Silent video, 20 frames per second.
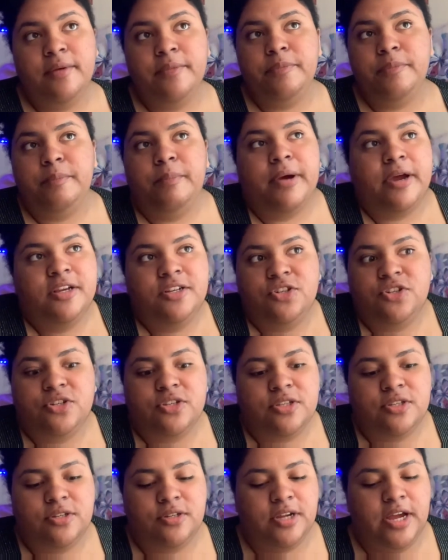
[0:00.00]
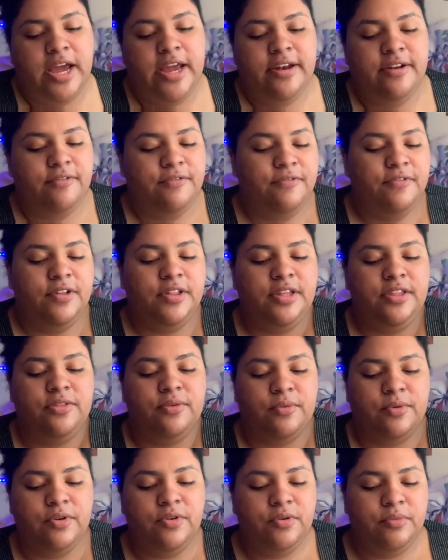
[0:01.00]
by just kind of feeling the
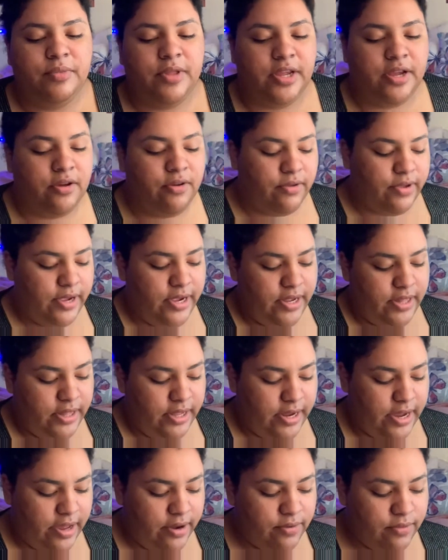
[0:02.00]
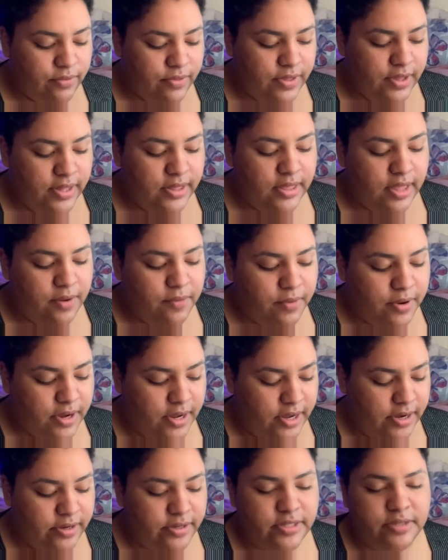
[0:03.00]
room like okay like i don't think they want to
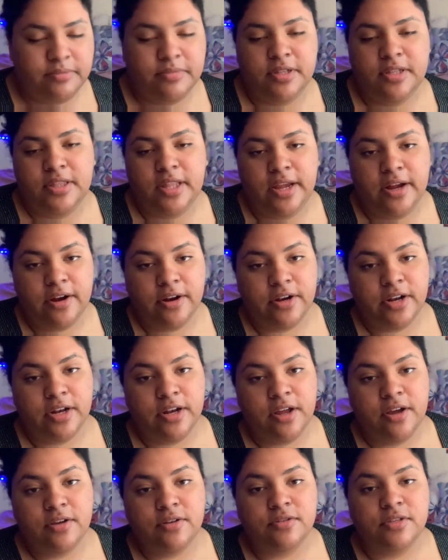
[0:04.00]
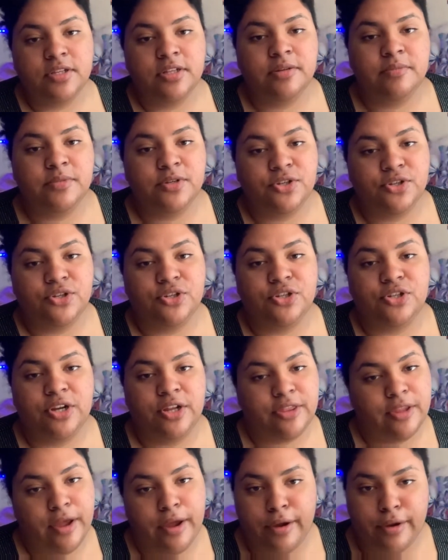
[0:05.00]
hear something they already know so let me just
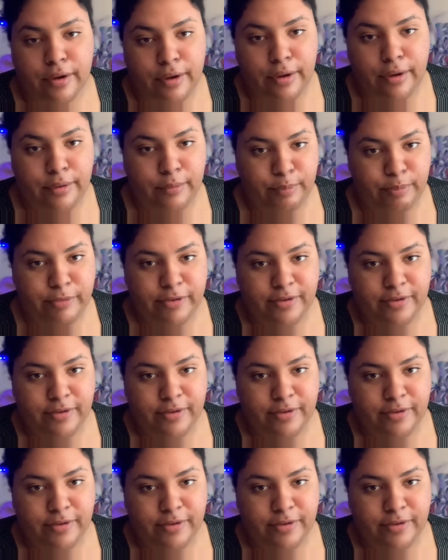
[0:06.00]
shut the heck up